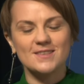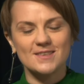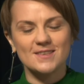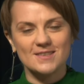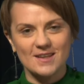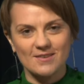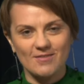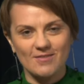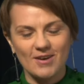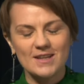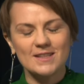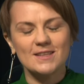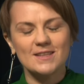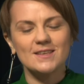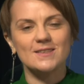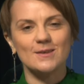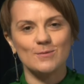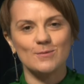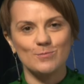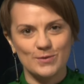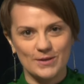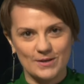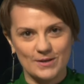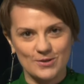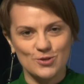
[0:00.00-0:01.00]
Wishing you
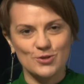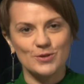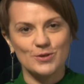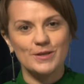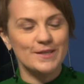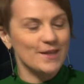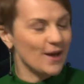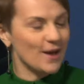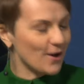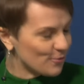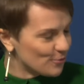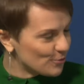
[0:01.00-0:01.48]
all the best.